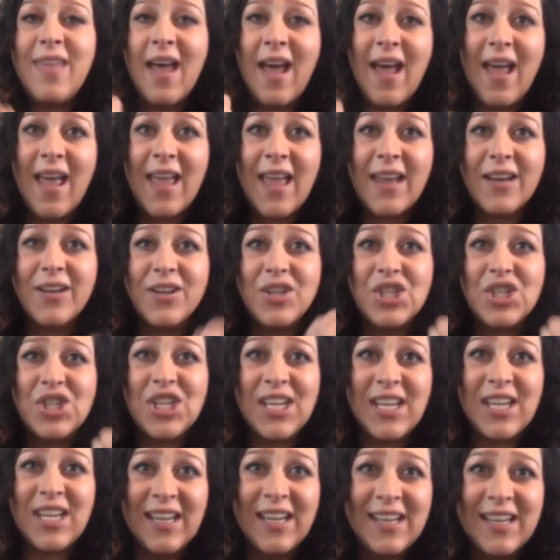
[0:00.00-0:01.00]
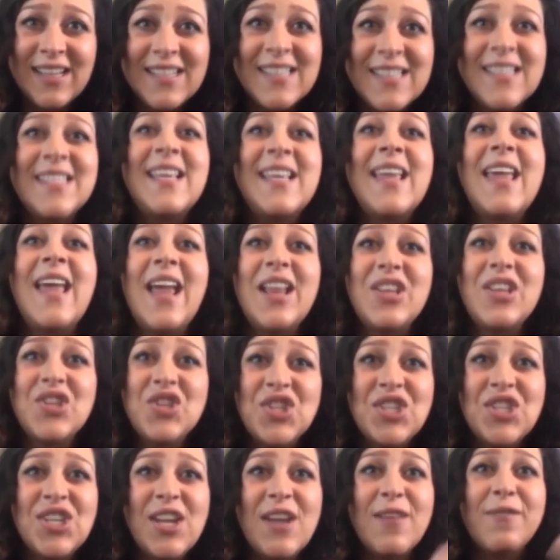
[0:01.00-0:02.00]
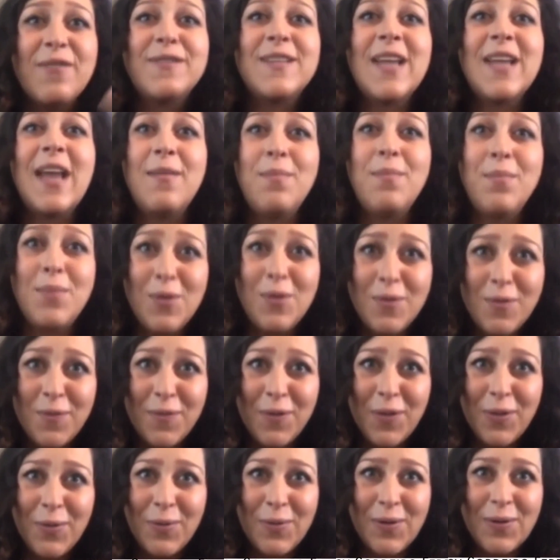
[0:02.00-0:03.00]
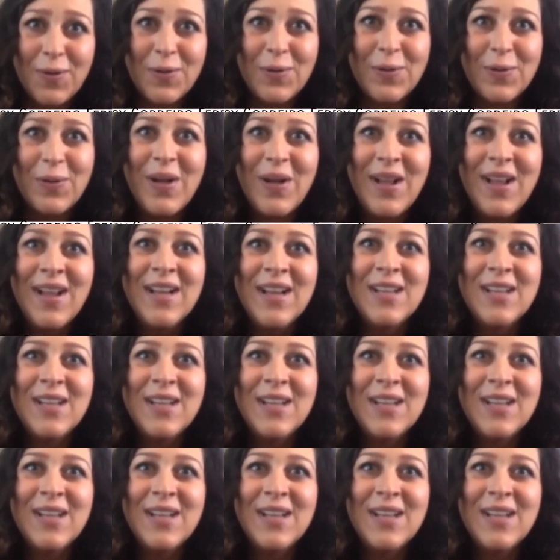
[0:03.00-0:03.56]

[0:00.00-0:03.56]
that energy sit and shift and move through.